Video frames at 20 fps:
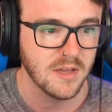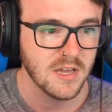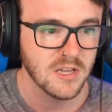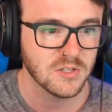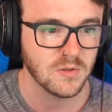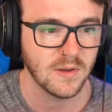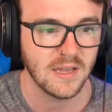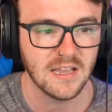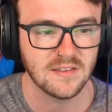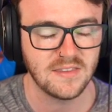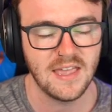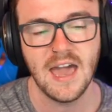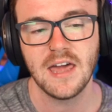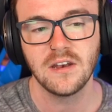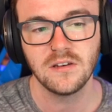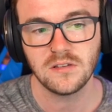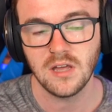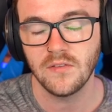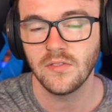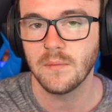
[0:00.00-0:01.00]
So I guess they
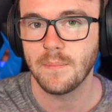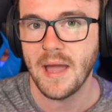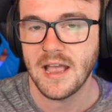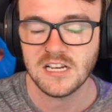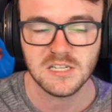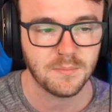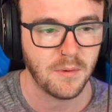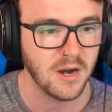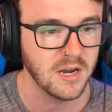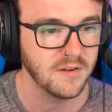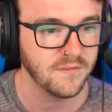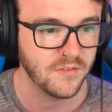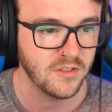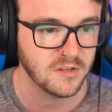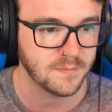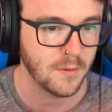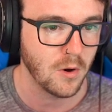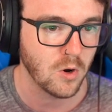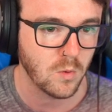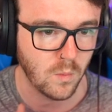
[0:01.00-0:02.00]
hadn't done the back sprite for this
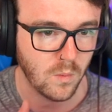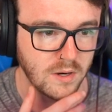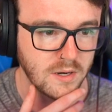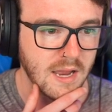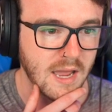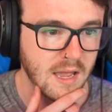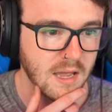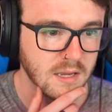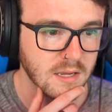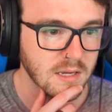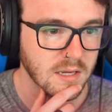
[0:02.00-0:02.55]
Pokemon yet.